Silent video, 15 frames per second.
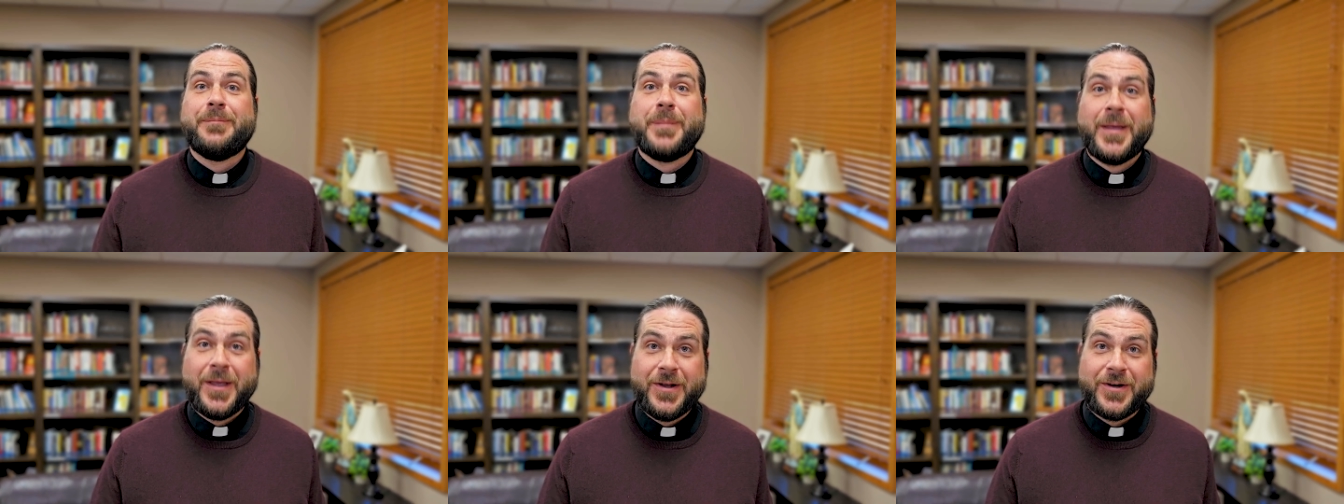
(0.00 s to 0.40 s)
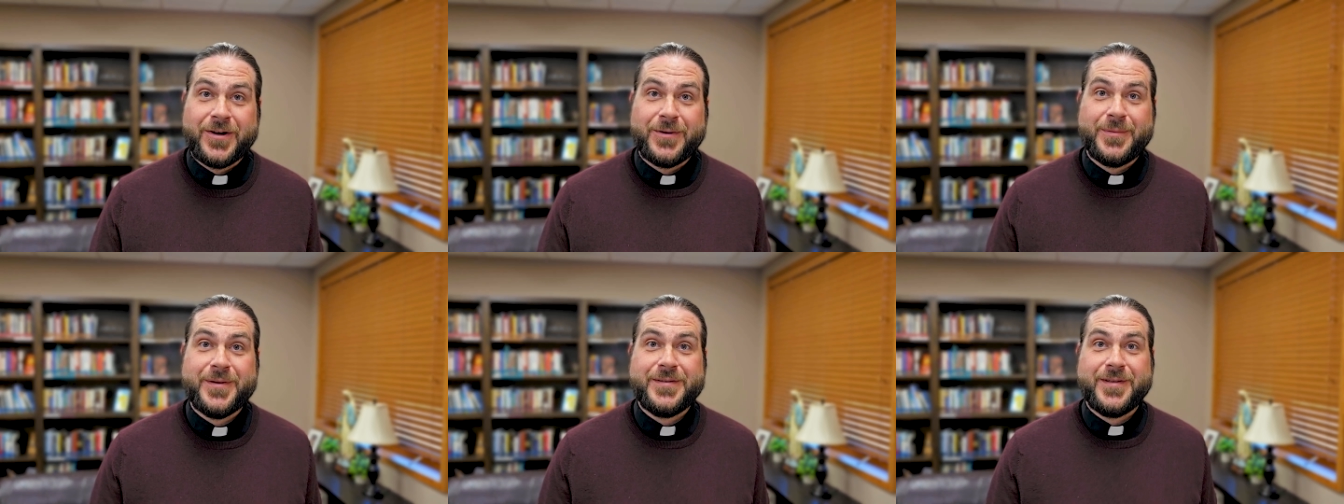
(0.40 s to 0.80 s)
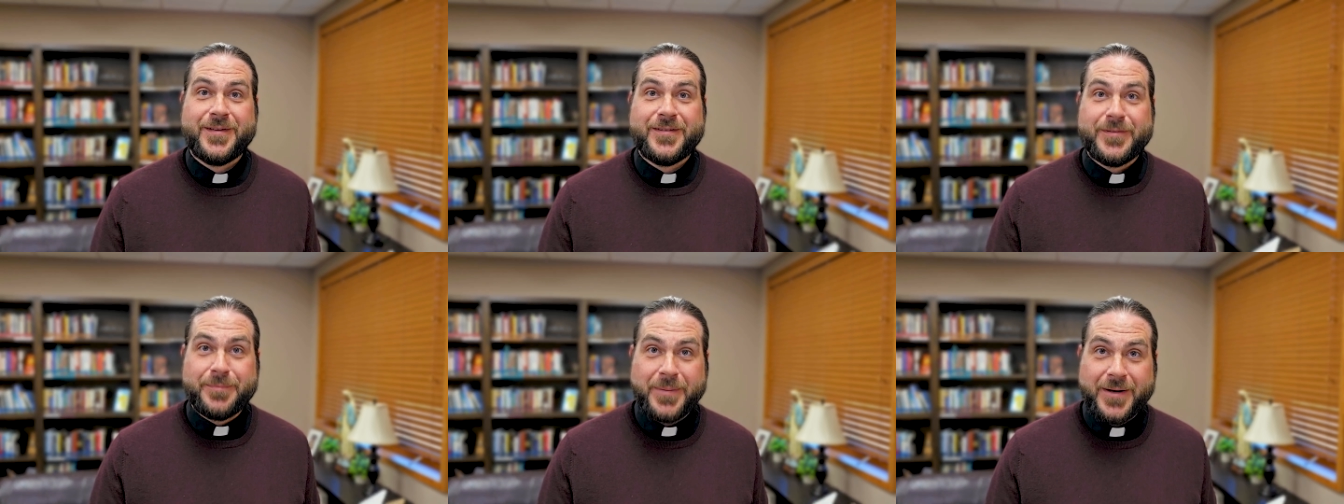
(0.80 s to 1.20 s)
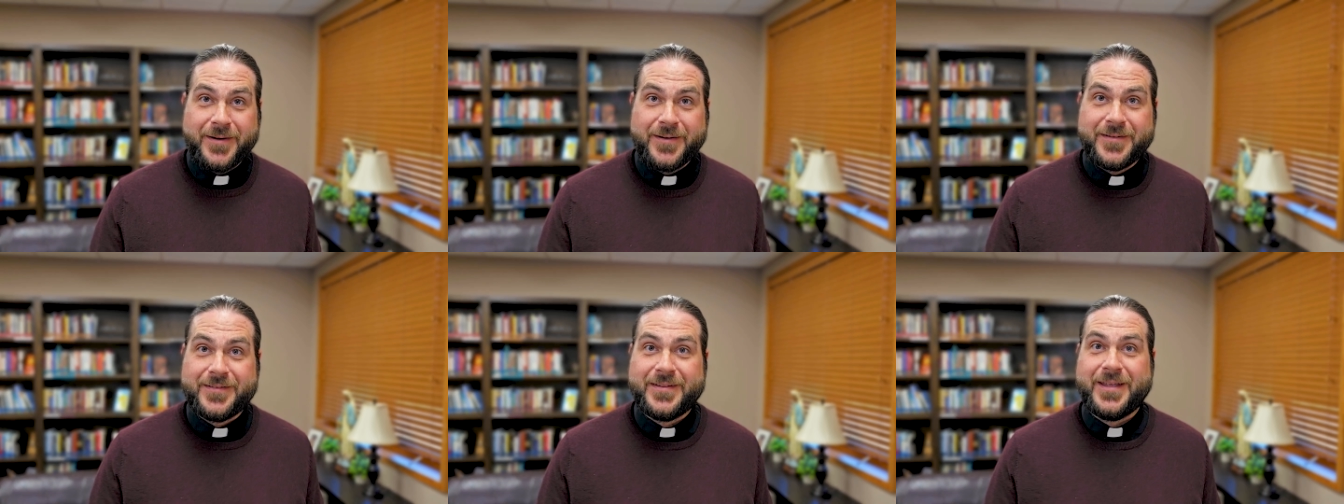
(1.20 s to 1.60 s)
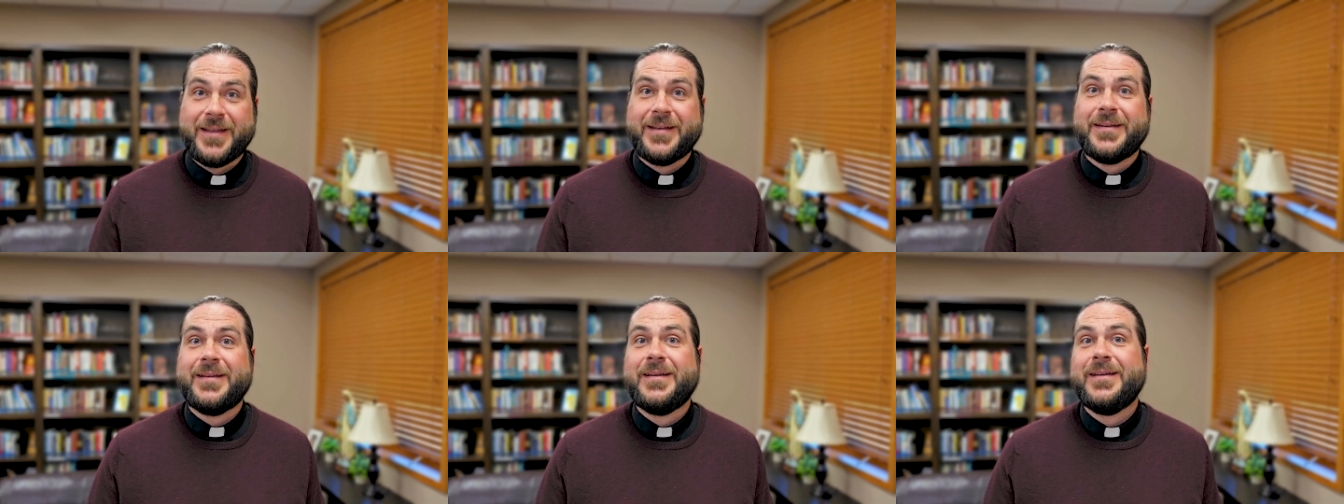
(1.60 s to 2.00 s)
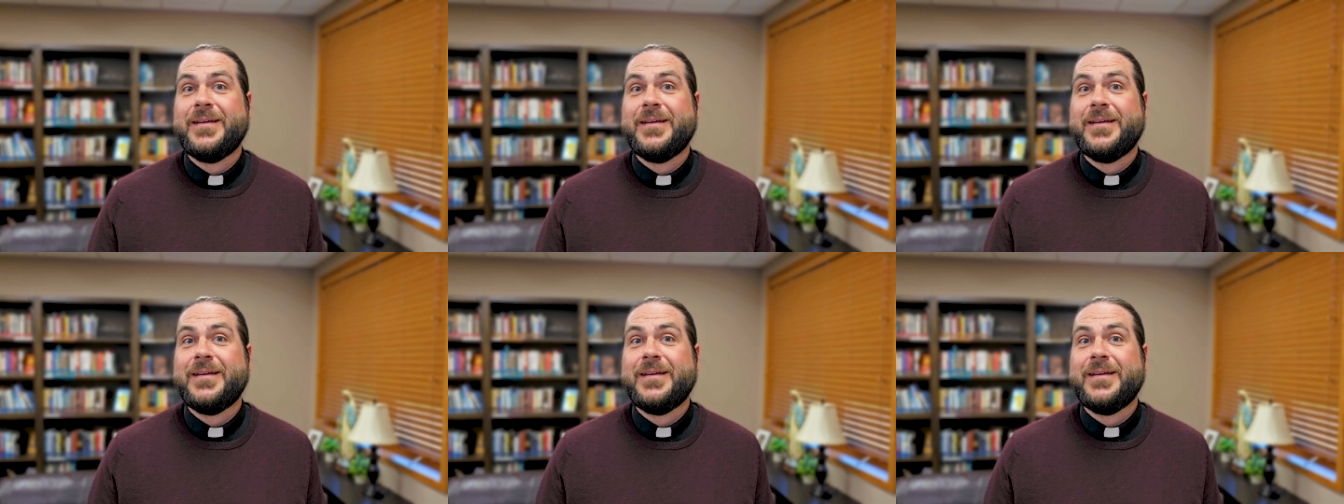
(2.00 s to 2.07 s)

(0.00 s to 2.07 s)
Peter was experiencing